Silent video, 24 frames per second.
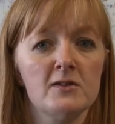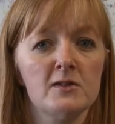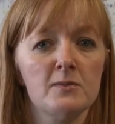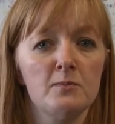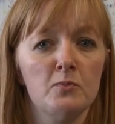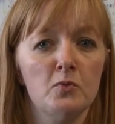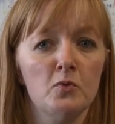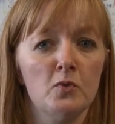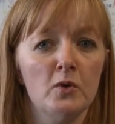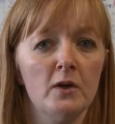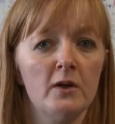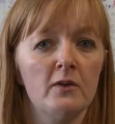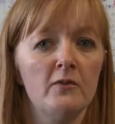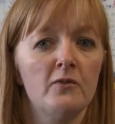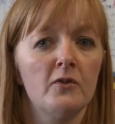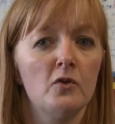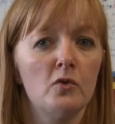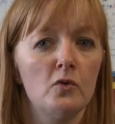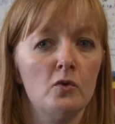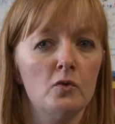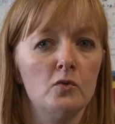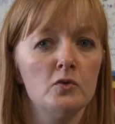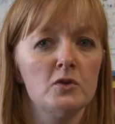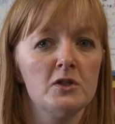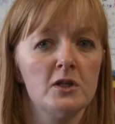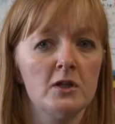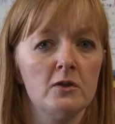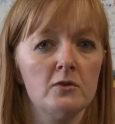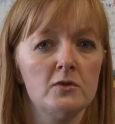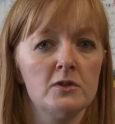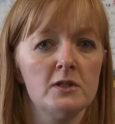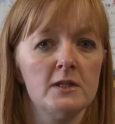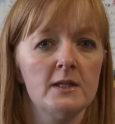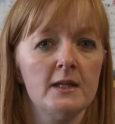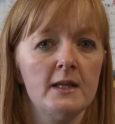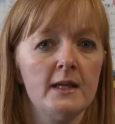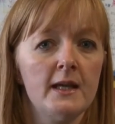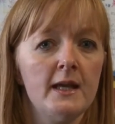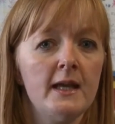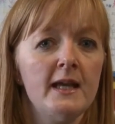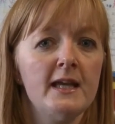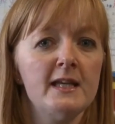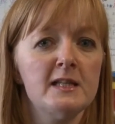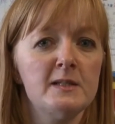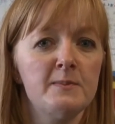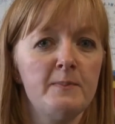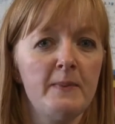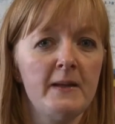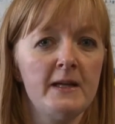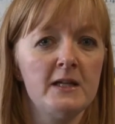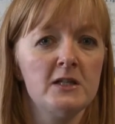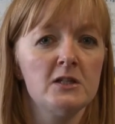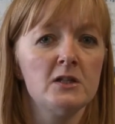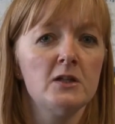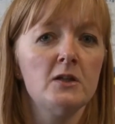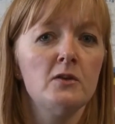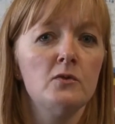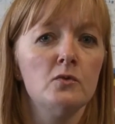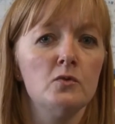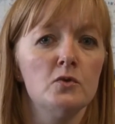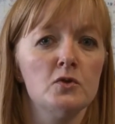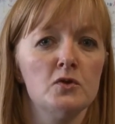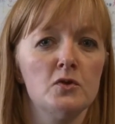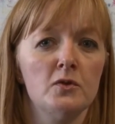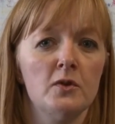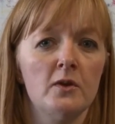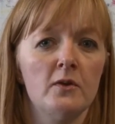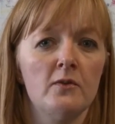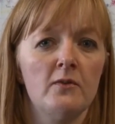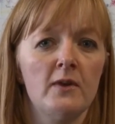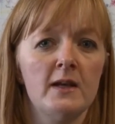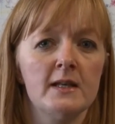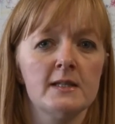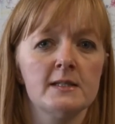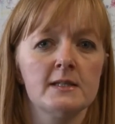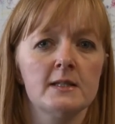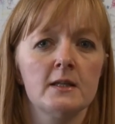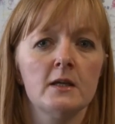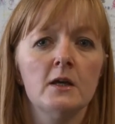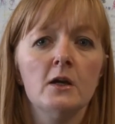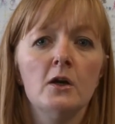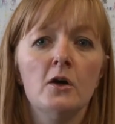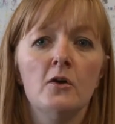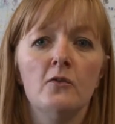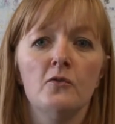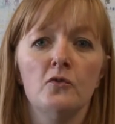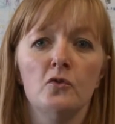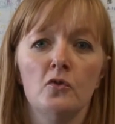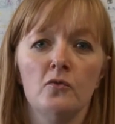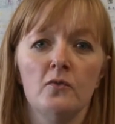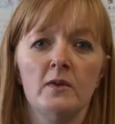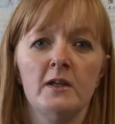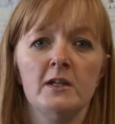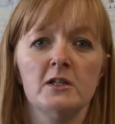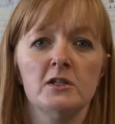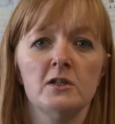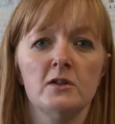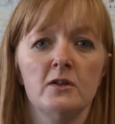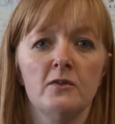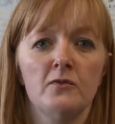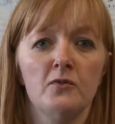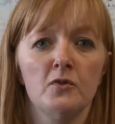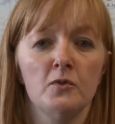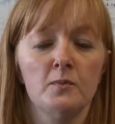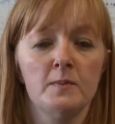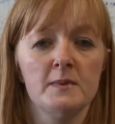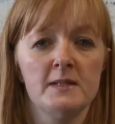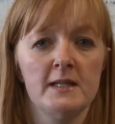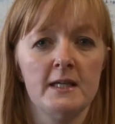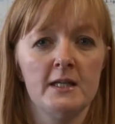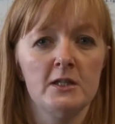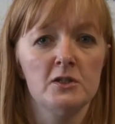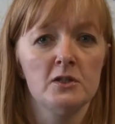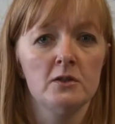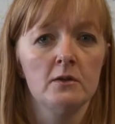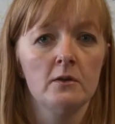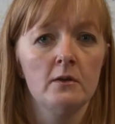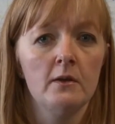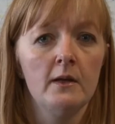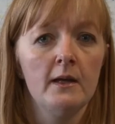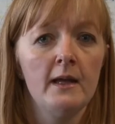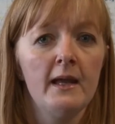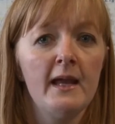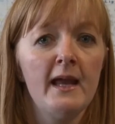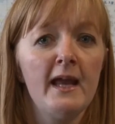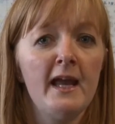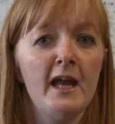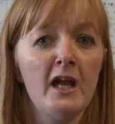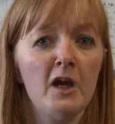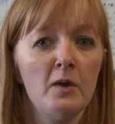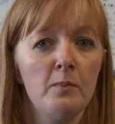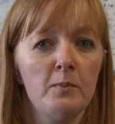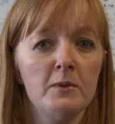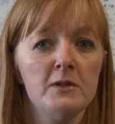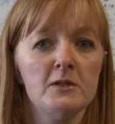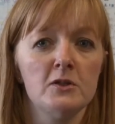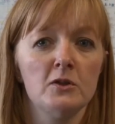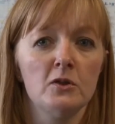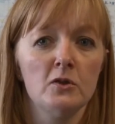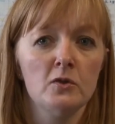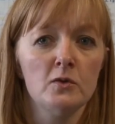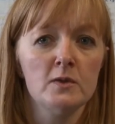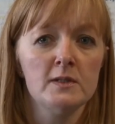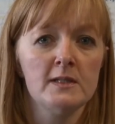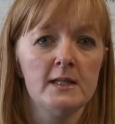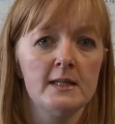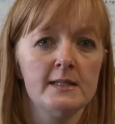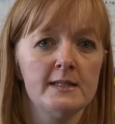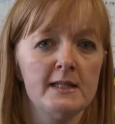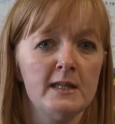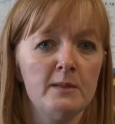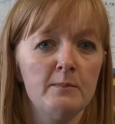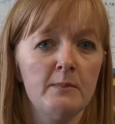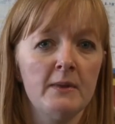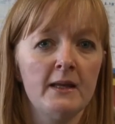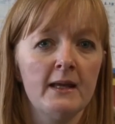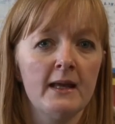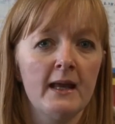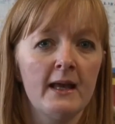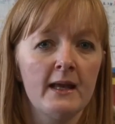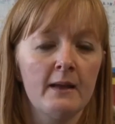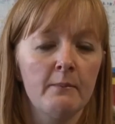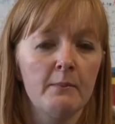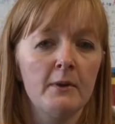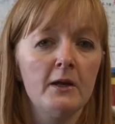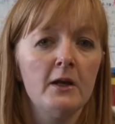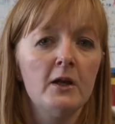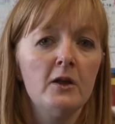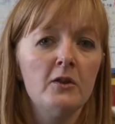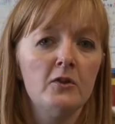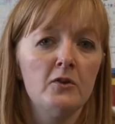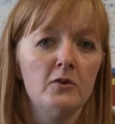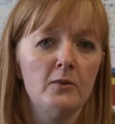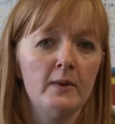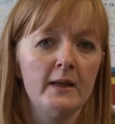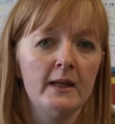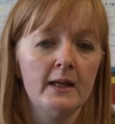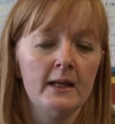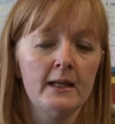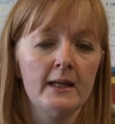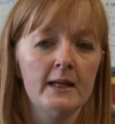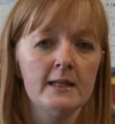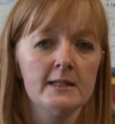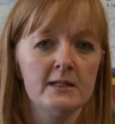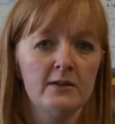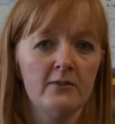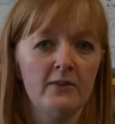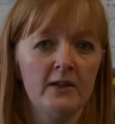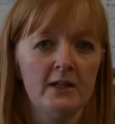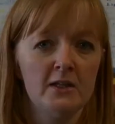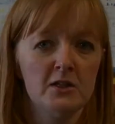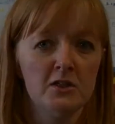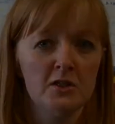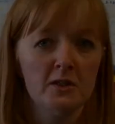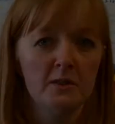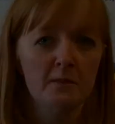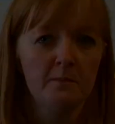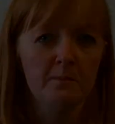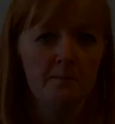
of support for all children, especially those who are at risk of not reaching their full potential, helping to close the attainment gap through early intervention.